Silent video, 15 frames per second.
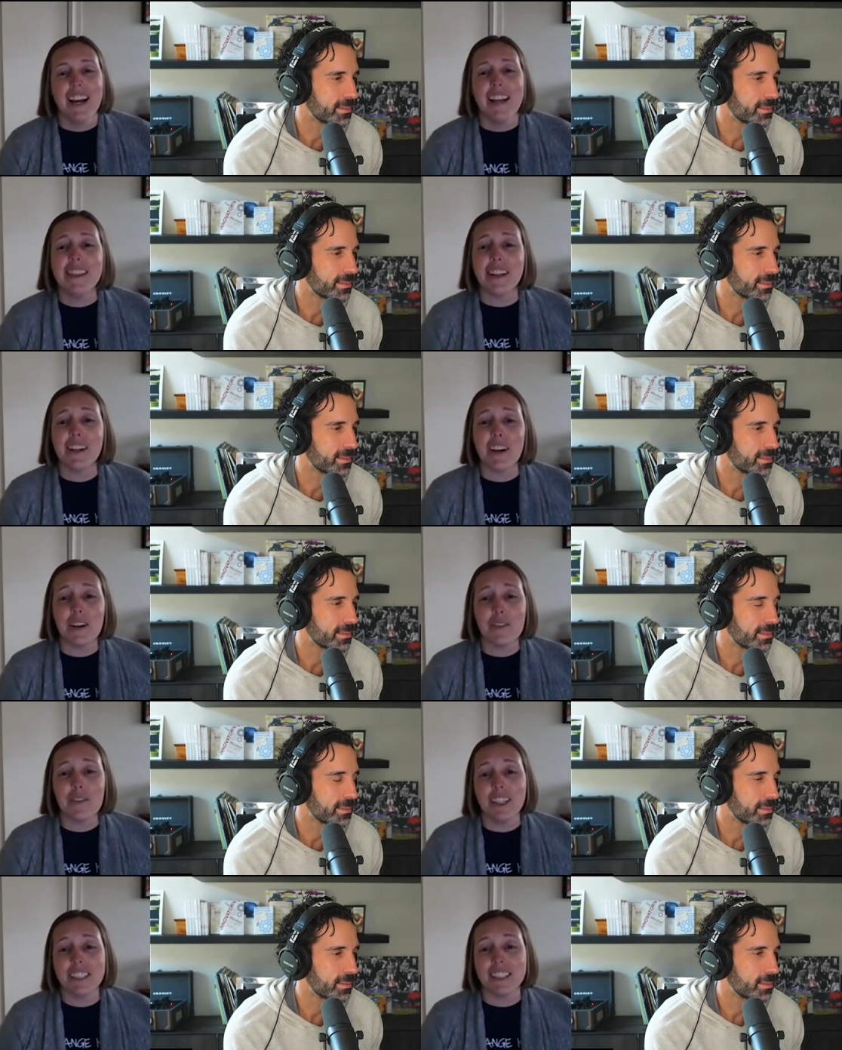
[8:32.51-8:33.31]
Speaker 1: And there I
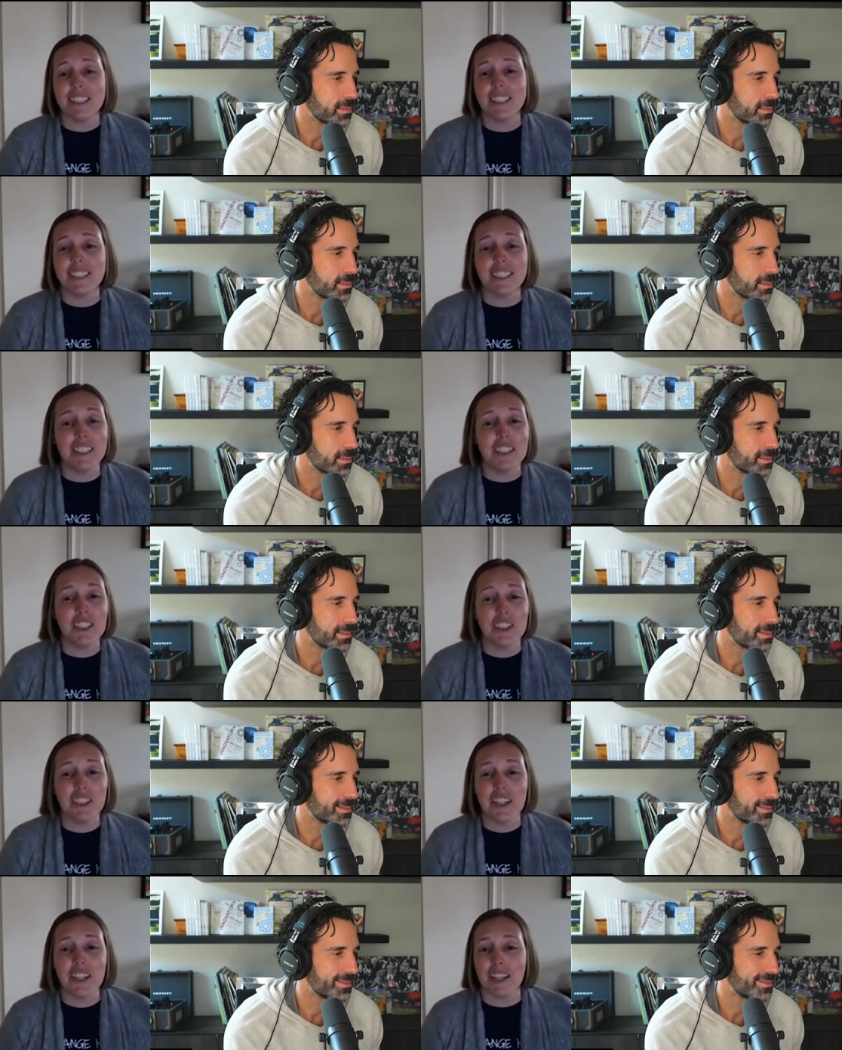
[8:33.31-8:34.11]
was as a
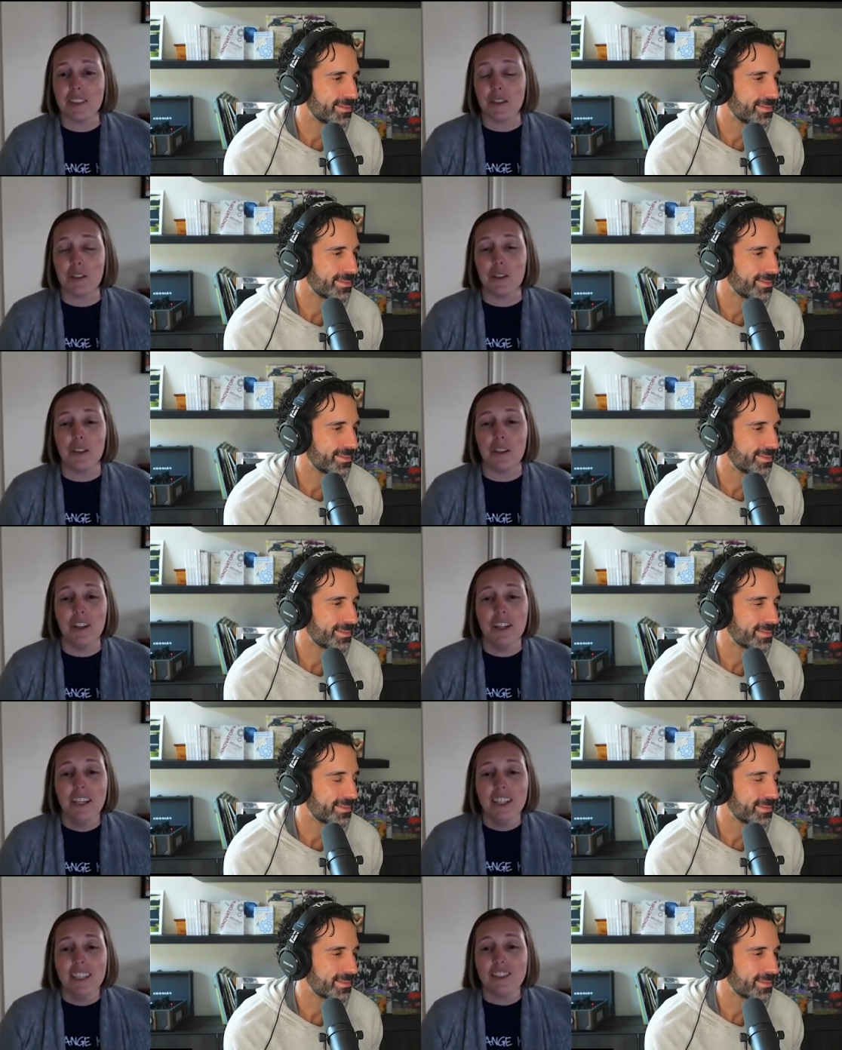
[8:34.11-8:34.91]
senior in high school,